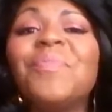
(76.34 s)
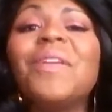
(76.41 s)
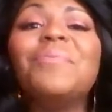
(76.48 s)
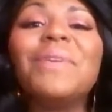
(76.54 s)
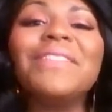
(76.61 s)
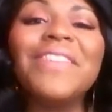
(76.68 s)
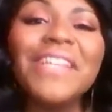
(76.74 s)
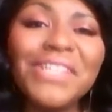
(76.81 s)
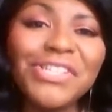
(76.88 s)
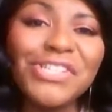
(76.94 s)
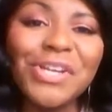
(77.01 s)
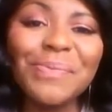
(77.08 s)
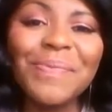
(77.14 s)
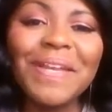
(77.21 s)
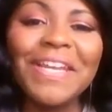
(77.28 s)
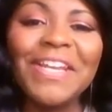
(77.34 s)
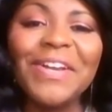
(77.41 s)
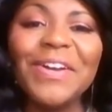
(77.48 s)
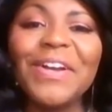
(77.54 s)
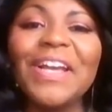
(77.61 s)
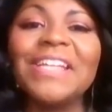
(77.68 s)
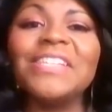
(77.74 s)
But let's jump in
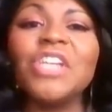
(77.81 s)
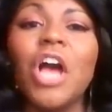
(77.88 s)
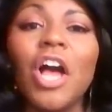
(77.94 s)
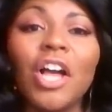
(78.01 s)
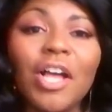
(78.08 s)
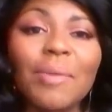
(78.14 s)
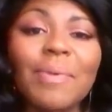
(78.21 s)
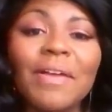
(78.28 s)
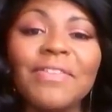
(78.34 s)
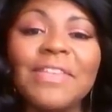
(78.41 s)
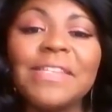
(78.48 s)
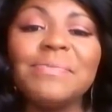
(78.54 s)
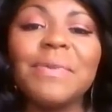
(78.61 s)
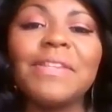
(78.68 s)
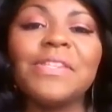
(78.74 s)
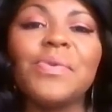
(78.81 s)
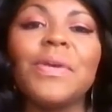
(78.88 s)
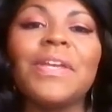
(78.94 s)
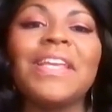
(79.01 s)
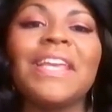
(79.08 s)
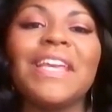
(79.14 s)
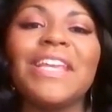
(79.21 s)
here and talk about this month so I
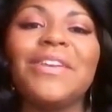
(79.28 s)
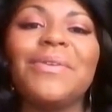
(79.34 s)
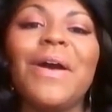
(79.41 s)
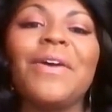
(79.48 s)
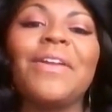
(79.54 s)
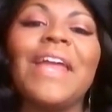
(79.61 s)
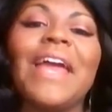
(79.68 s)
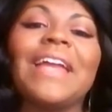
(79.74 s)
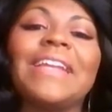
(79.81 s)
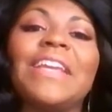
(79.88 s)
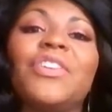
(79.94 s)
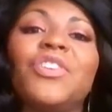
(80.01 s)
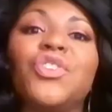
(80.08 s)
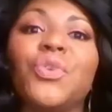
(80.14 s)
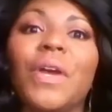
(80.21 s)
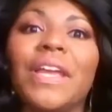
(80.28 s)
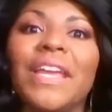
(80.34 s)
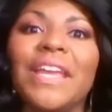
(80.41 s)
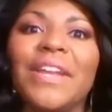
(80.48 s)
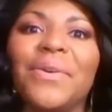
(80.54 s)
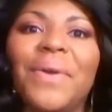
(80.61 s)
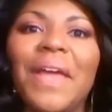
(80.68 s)
can get you out and
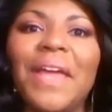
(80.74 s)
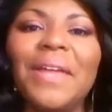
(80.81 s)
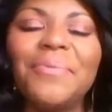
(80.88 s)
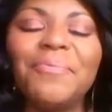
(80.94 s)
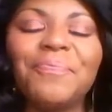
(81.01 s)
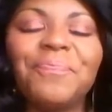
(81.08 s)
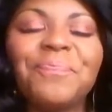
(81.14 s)
enjoying it, okay?